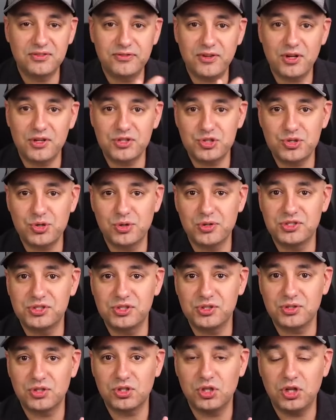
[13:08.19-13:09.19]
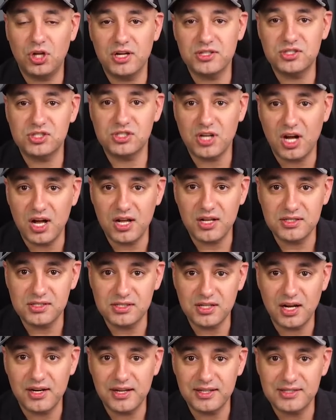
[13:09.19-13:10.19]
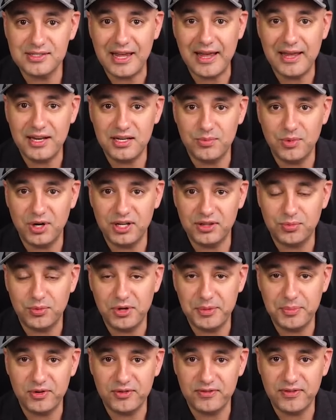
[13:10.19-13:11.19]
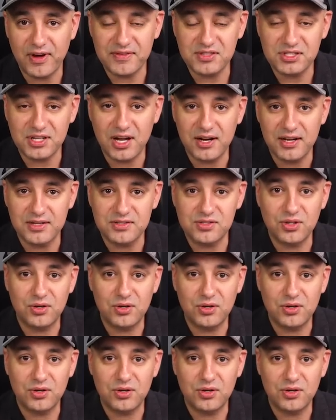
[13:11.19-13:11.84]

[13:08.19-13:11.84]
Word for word: falls short to Claude Sonnet anyway, 3.5 Sonnet.